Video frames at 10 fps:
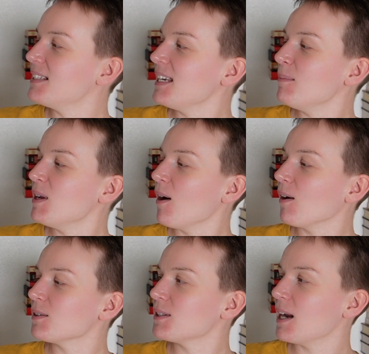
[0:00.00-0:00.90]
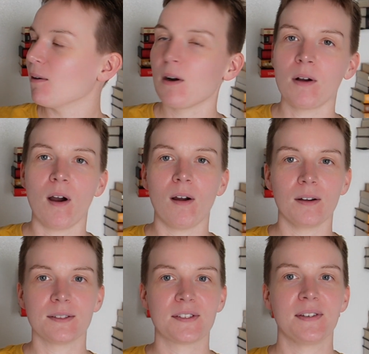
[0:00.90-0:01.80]
TBR tarot
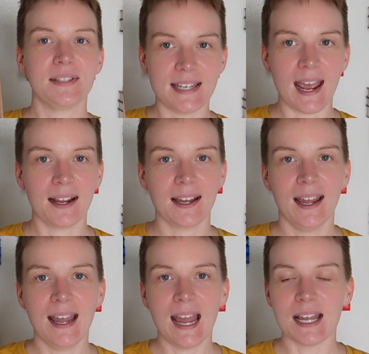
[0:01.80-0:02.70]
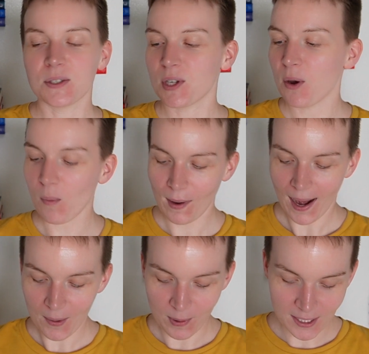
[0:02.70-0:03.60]
cards deck. And so what
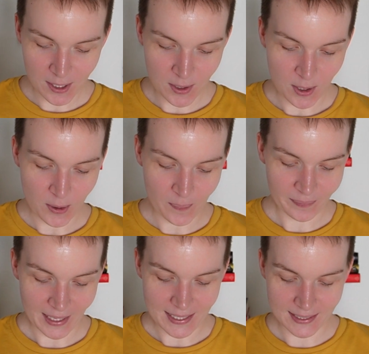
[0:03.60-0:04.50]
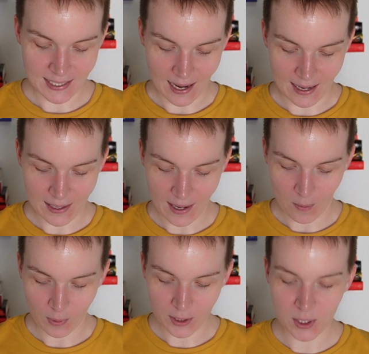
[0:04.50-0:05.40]
I wanted to do is I
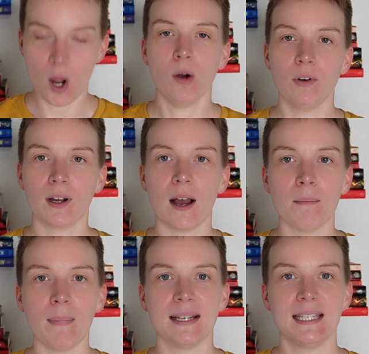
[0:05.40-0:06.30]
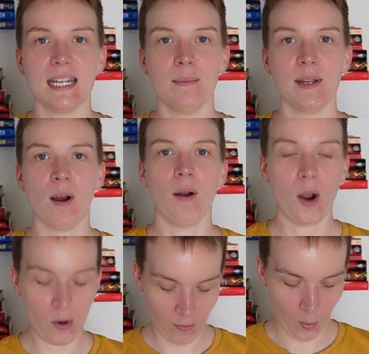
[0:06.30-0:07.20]
wanted to overcome my TBR
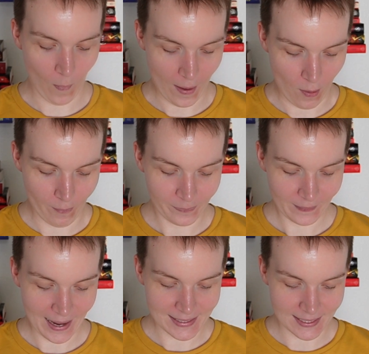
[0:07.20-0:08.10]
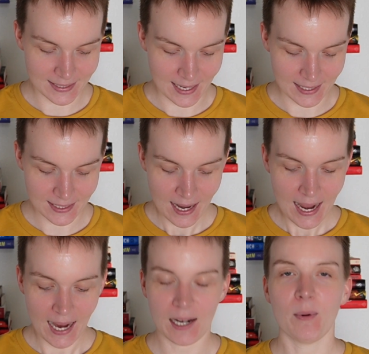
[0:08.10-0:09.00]
overwhelm, as it says.
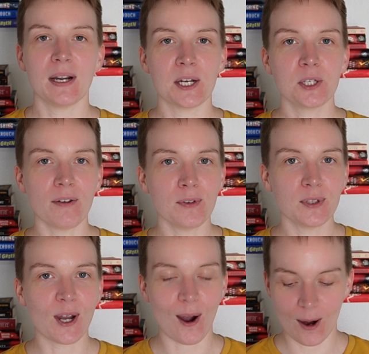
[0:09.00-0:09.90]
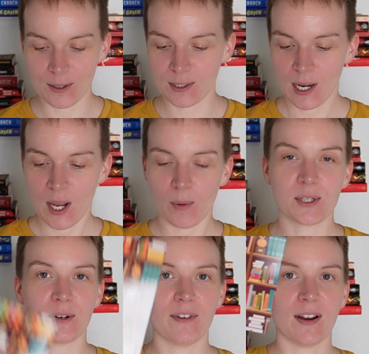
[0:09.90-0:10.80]
And I went and I shuffled the cards,
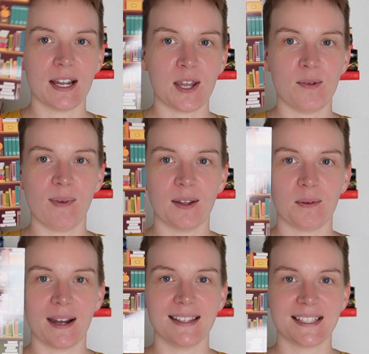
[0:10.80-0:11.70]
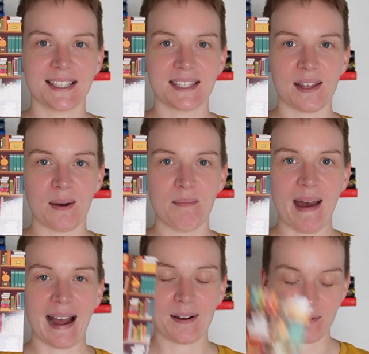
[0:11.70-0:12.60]
which are very cute, by the way. This is the
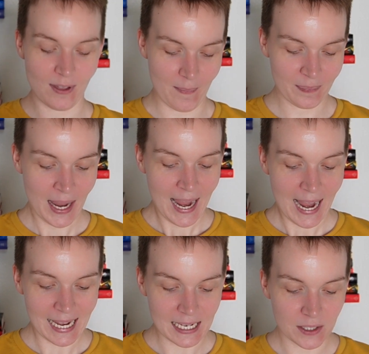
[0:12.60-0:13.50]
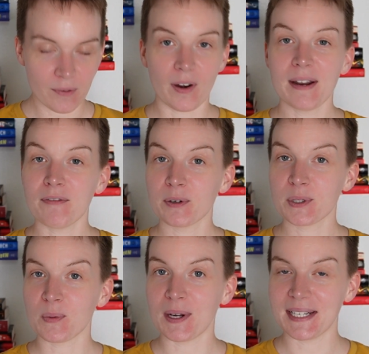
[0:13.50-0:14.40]
back of them. And the very
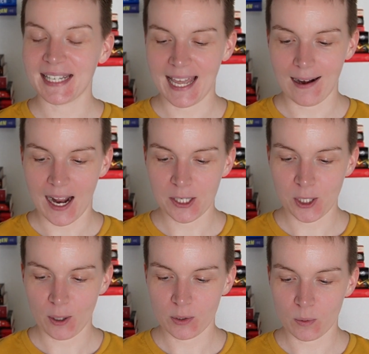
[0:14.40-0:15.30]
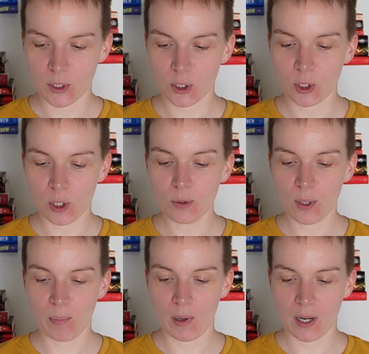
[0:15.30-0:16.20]
first one that I chose was Choose
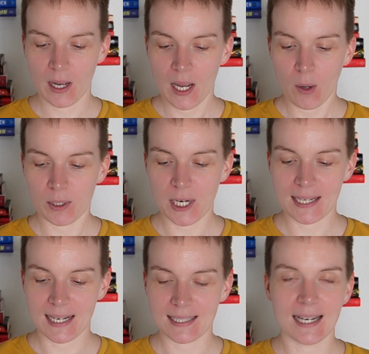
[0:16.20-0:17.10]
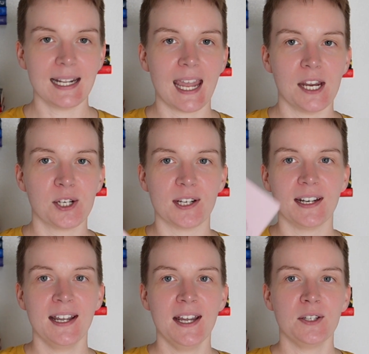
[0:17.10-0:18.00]
a Book, which has a
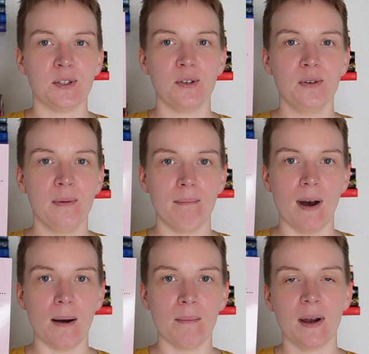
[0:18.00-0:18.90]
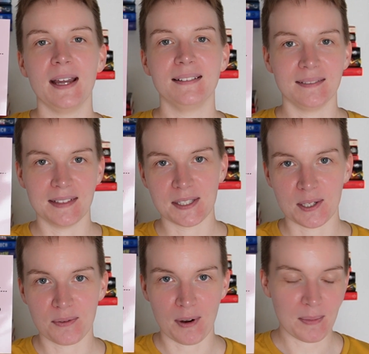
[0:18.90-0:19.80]
dedication to Mum. And this
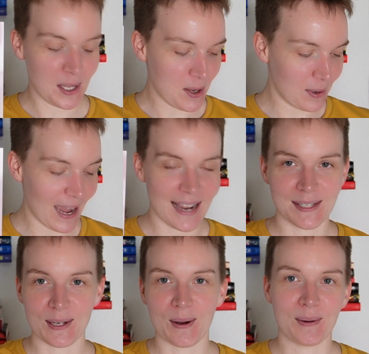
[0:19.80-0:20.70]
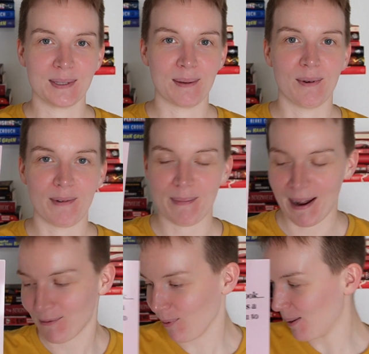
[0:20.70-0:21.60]
is from the UK, so some of them
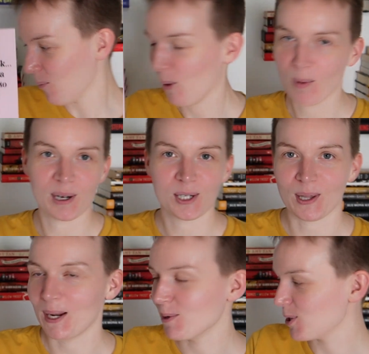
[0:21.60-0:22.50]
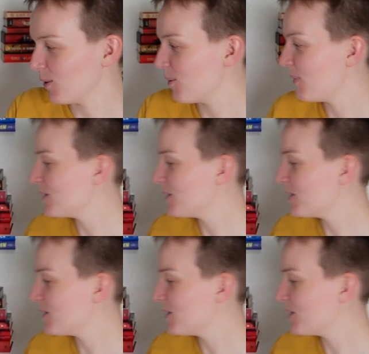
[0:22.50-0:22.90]
have like more British language on them, but